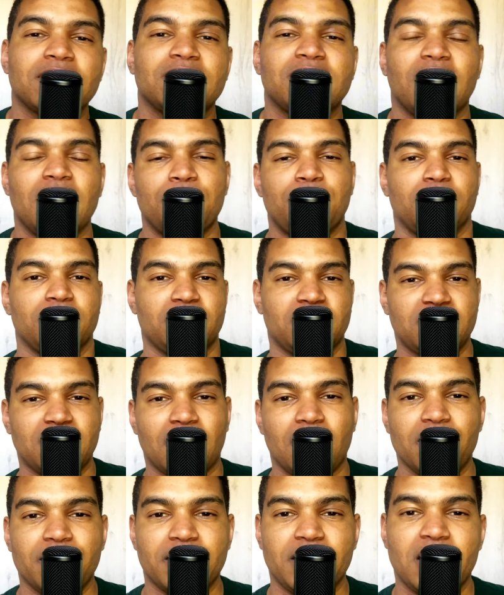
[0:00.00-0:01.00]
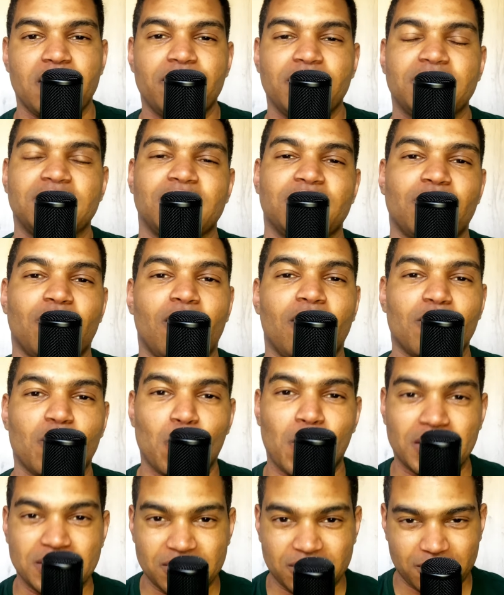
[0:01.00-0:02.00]
type of style that Erik ten Hag
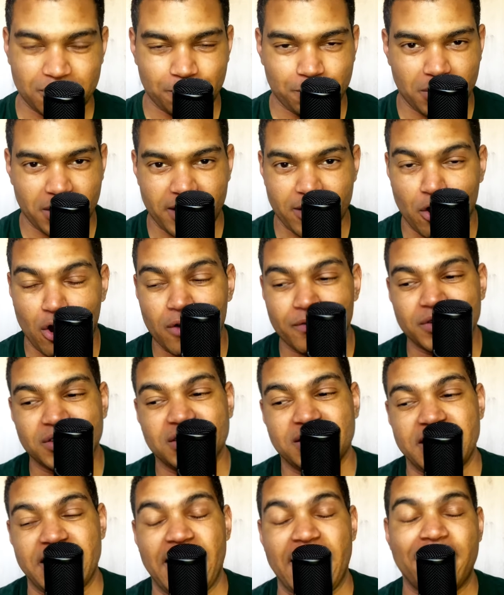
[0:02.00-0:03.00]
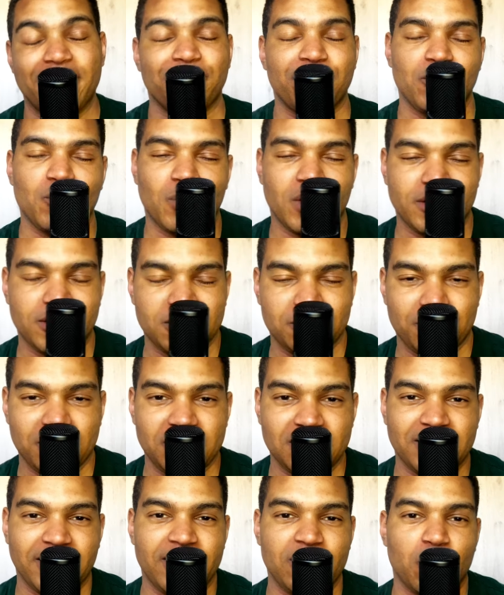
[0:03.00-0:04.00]
wants to play, obviously everyone has
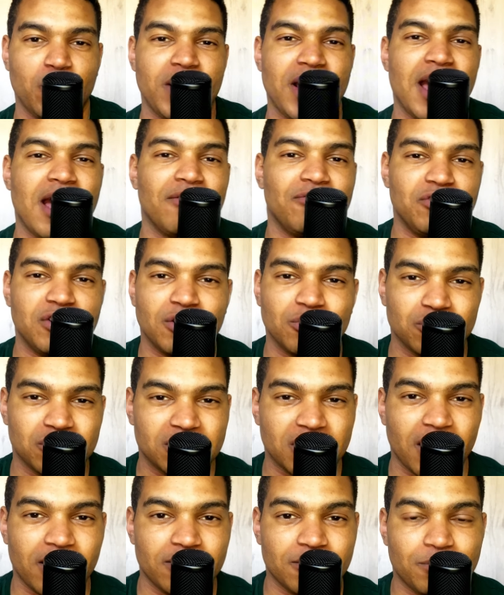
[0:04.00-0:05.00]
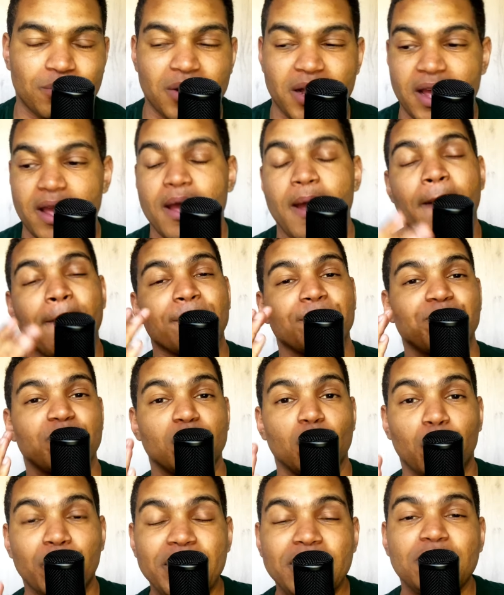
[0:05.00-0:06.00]
been saying we have no style of play.
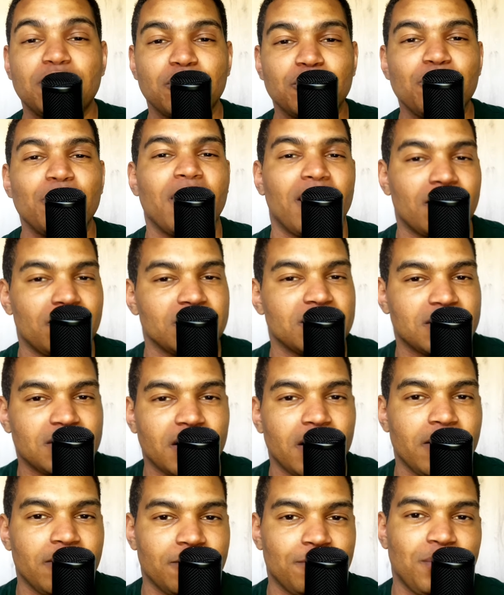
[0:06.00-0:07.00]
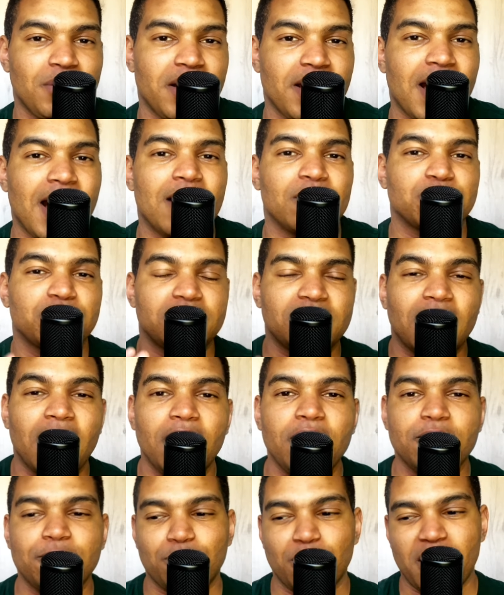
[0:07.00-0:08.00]
We do have a style of play. Our
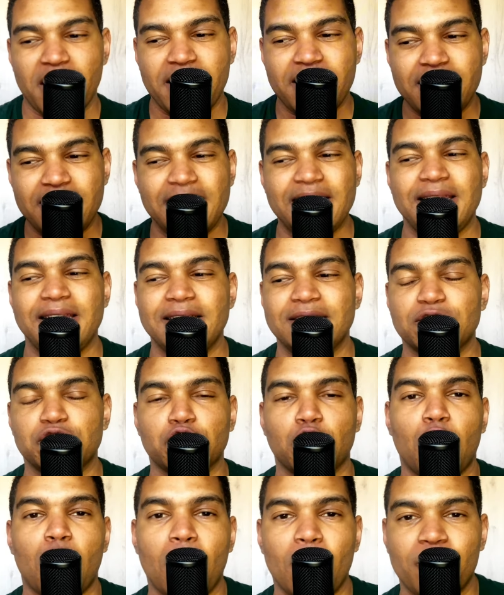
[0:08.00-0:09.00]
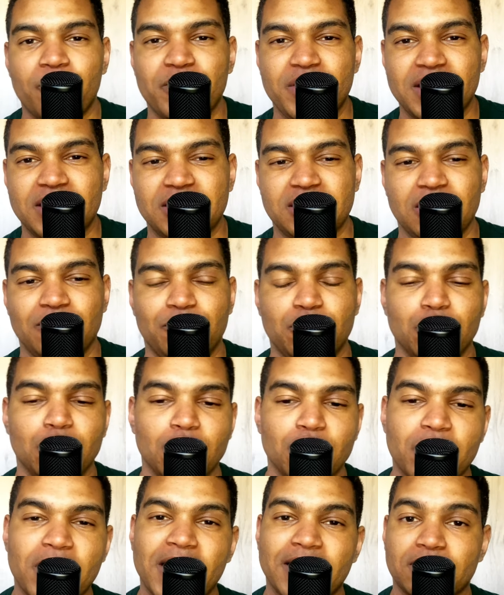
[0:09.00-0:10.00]
style of play is obvious if you
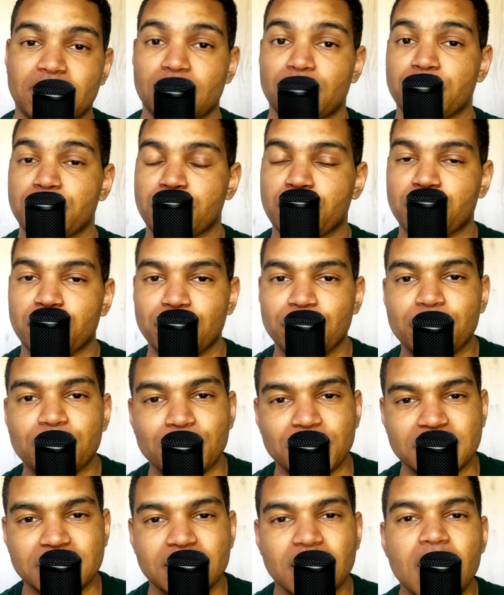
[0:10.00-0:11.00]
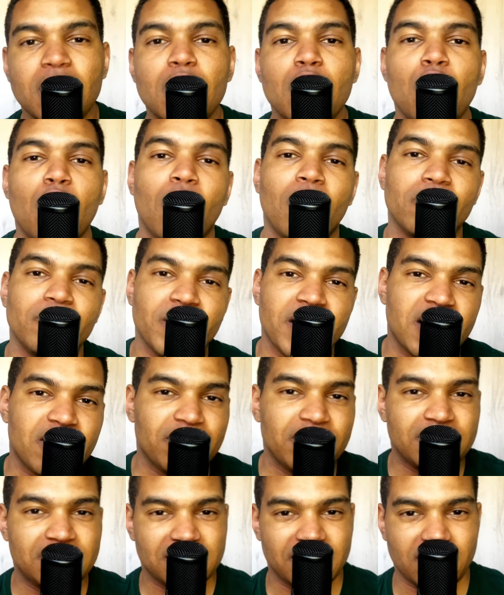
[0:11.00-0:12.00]
look at the recruitment of
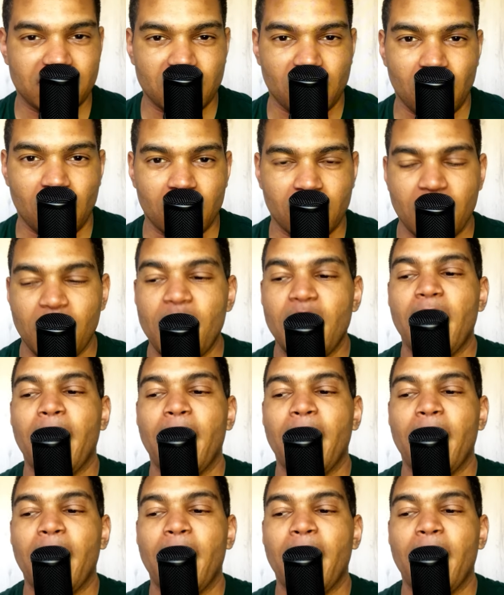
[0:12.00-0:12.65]
Erik ten Hag.